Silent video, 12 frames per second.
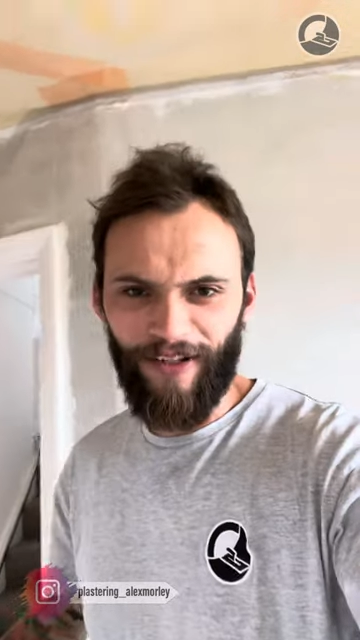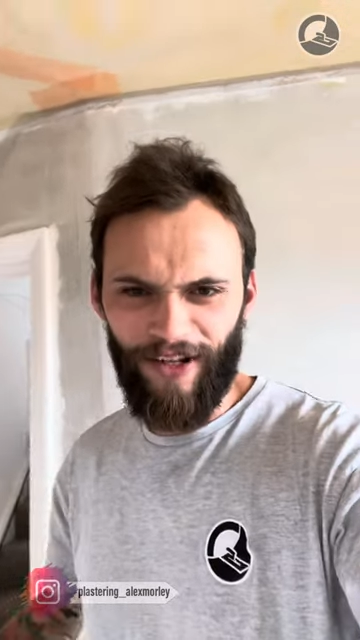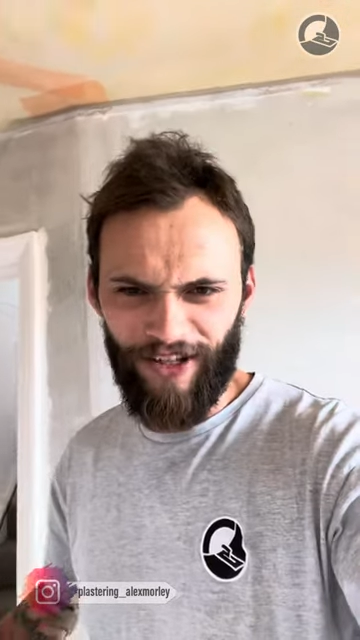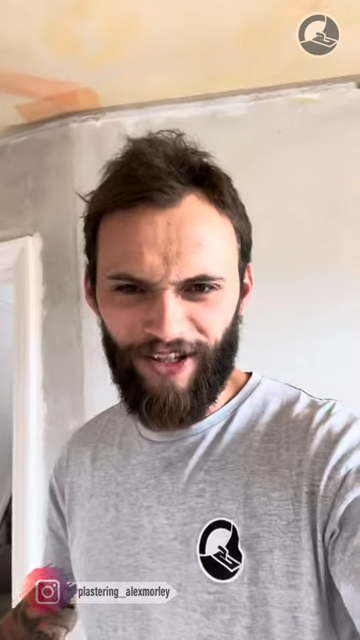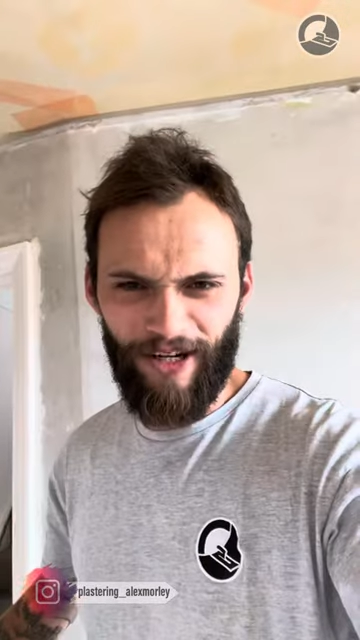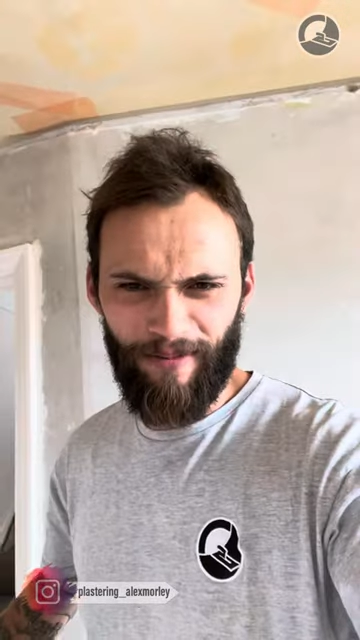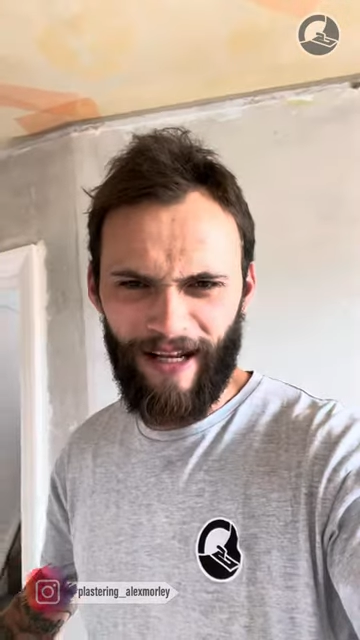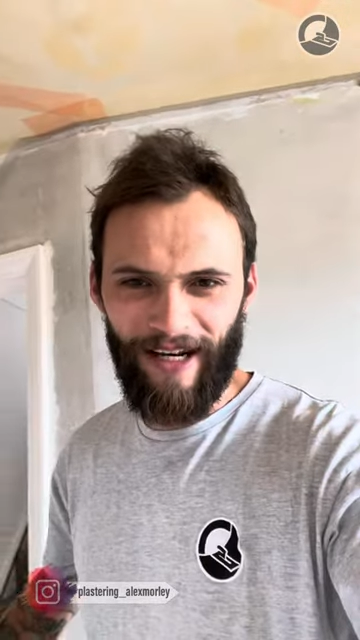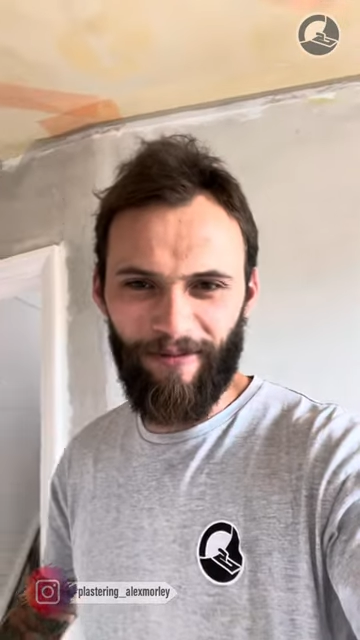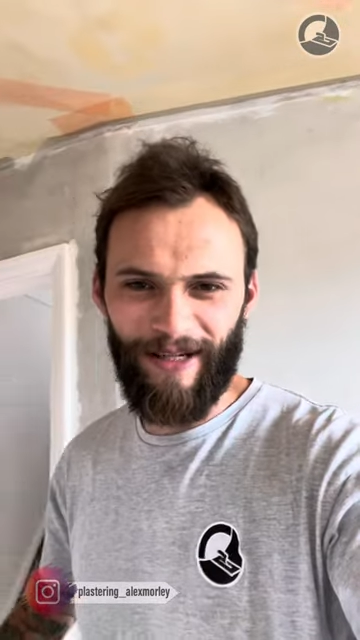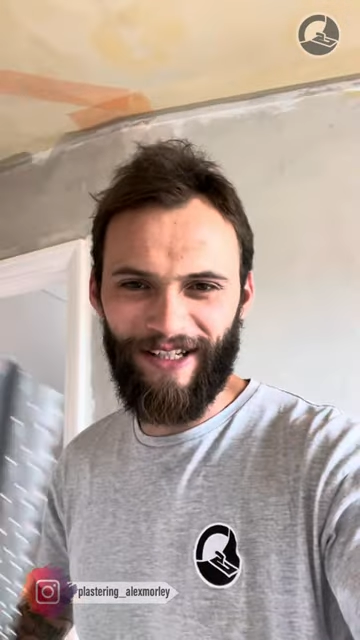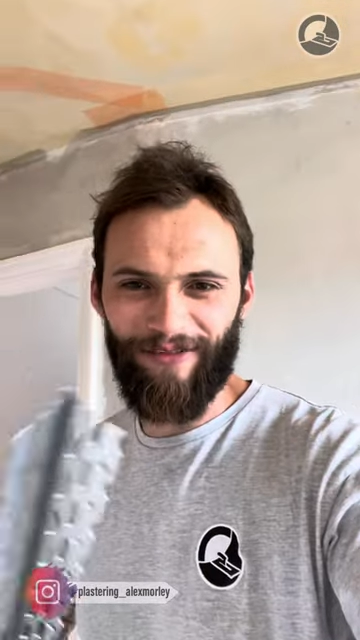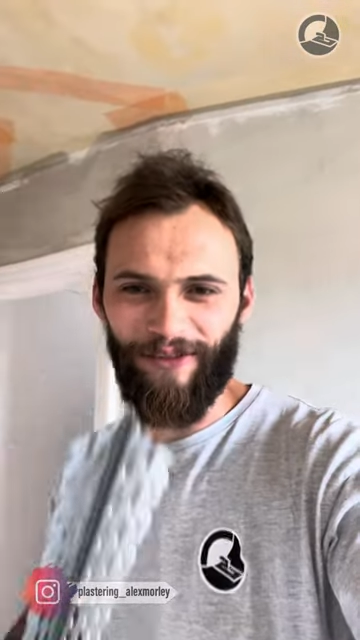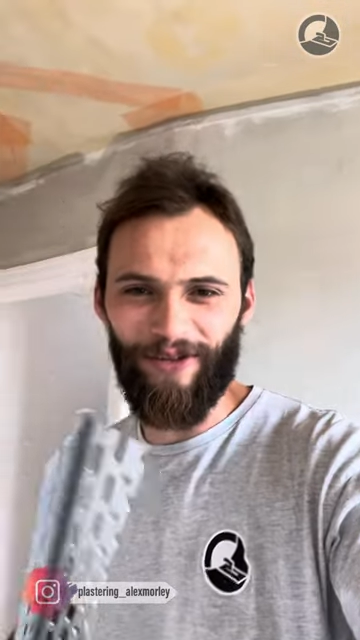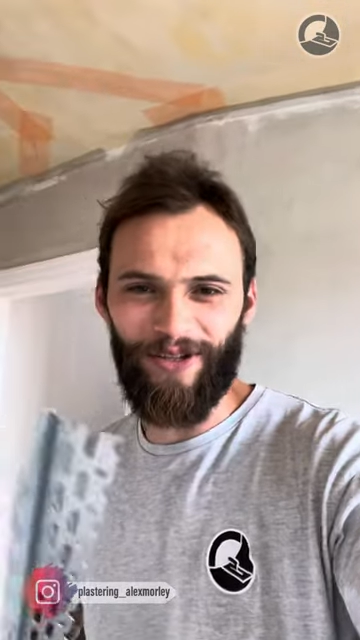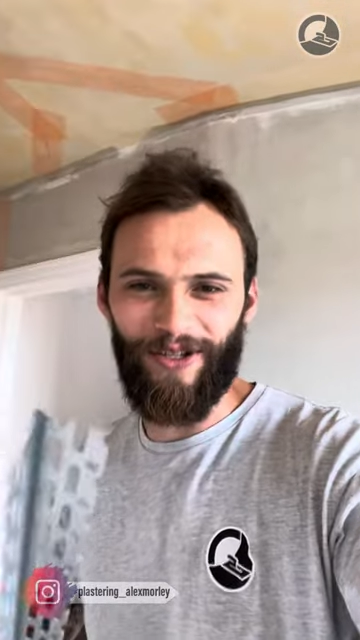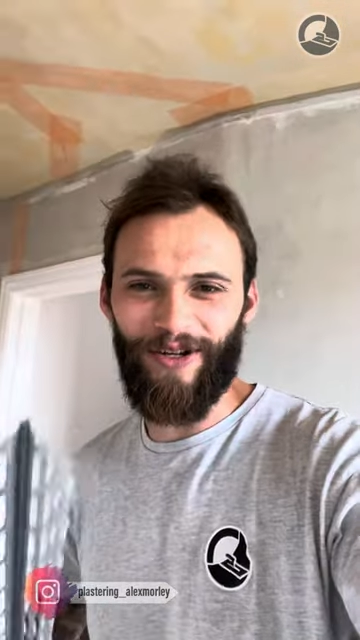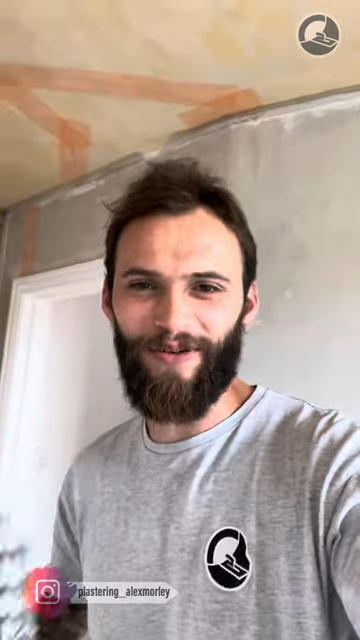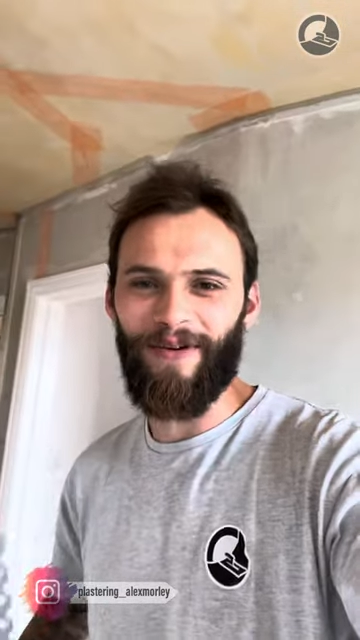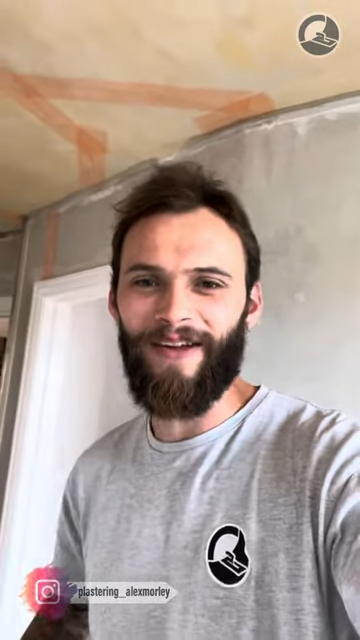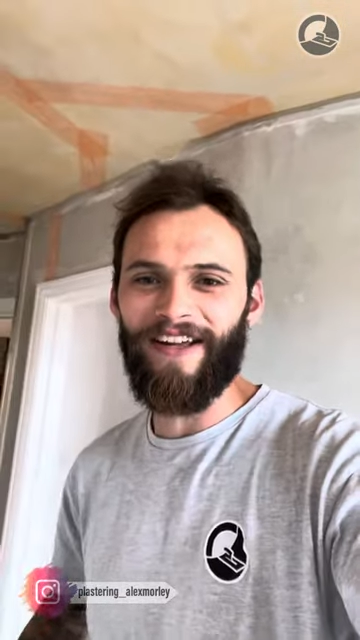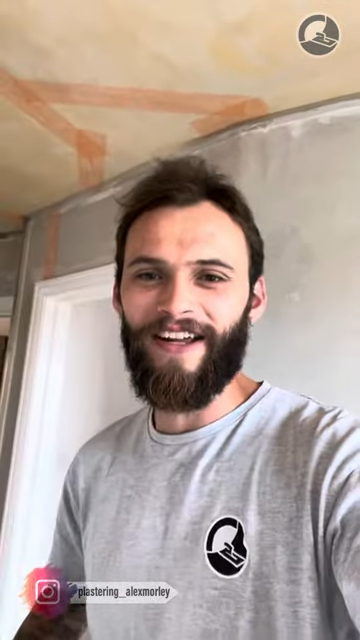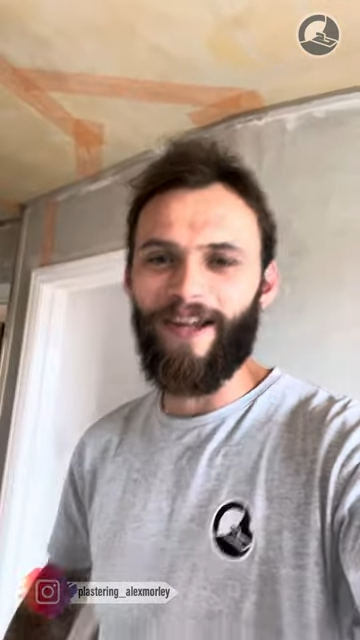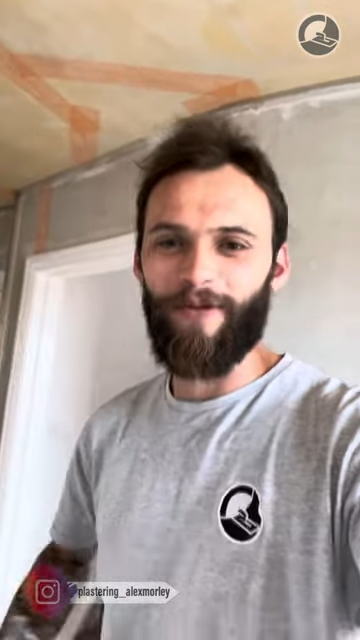So it's gonna be a little bit difficult to do
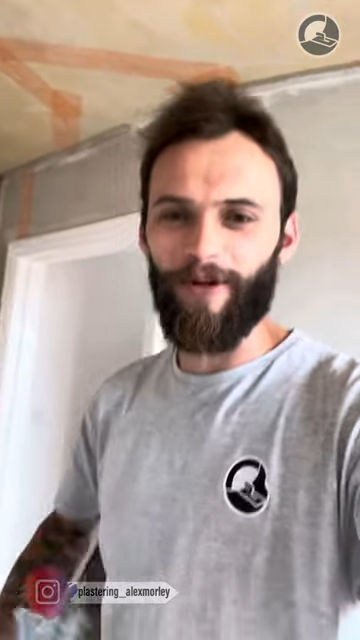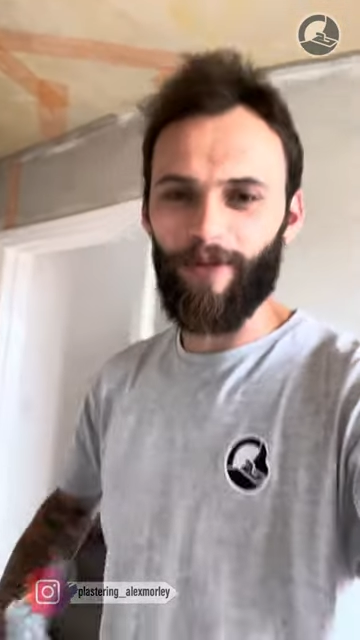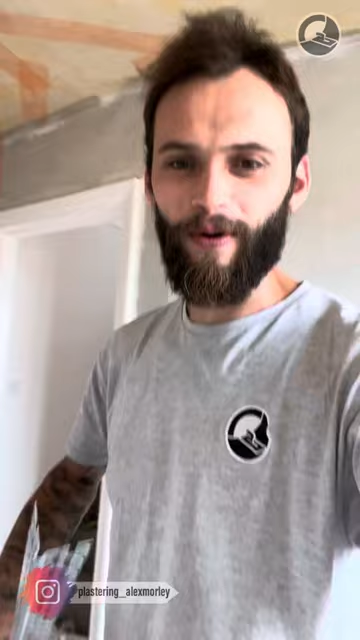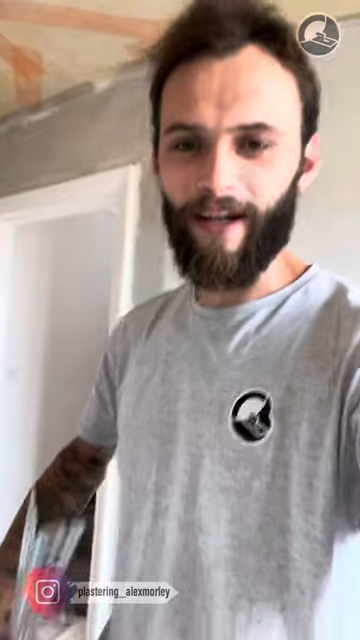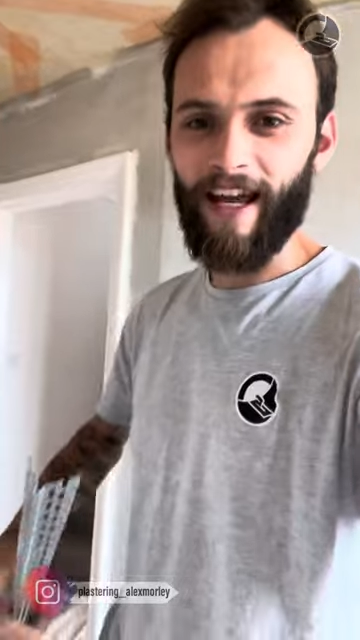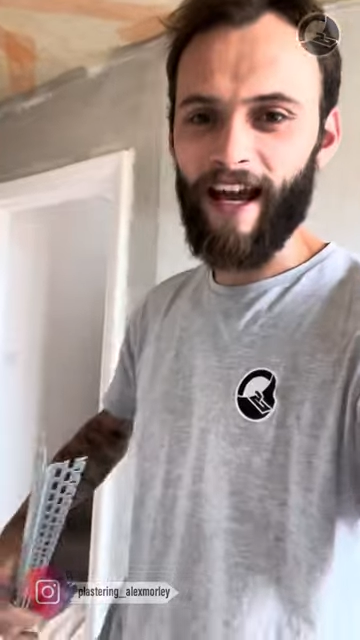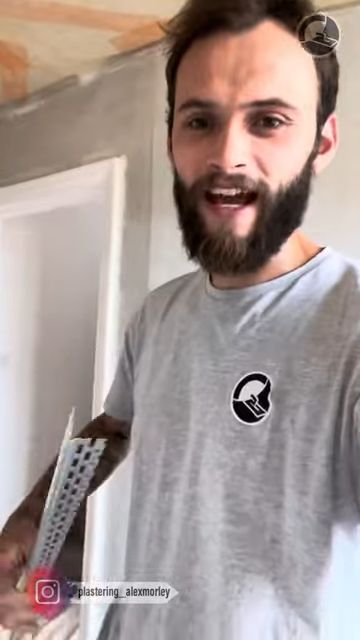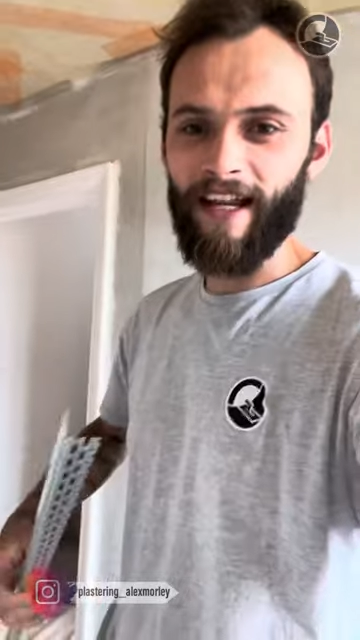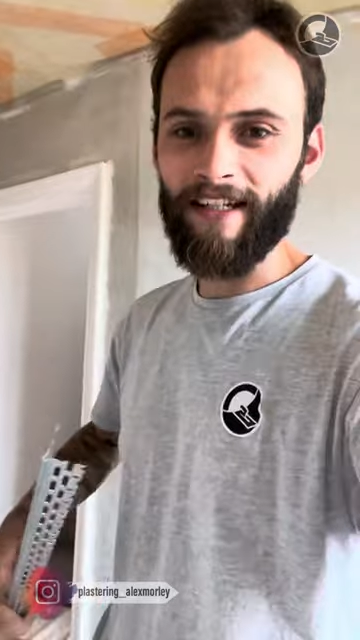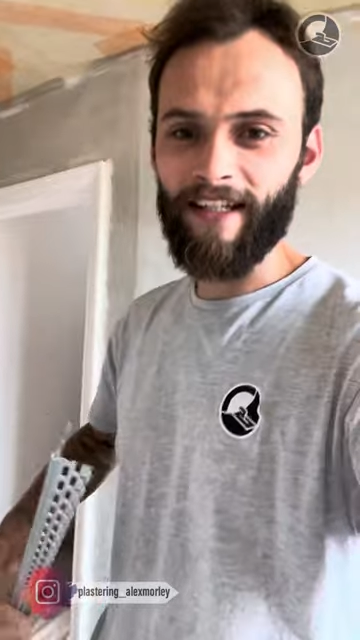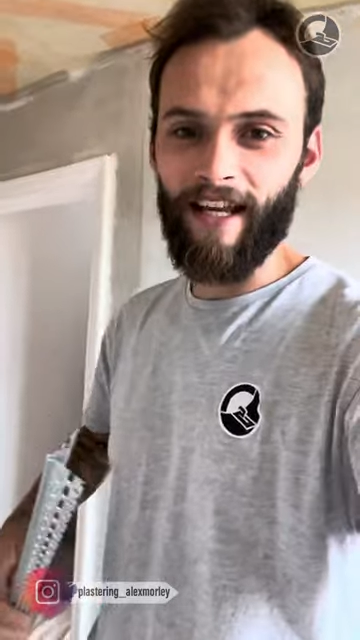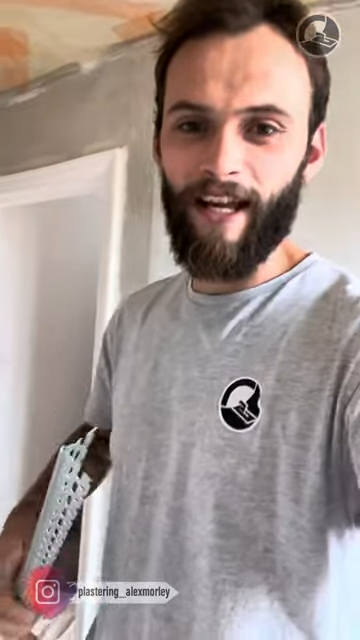with one hand.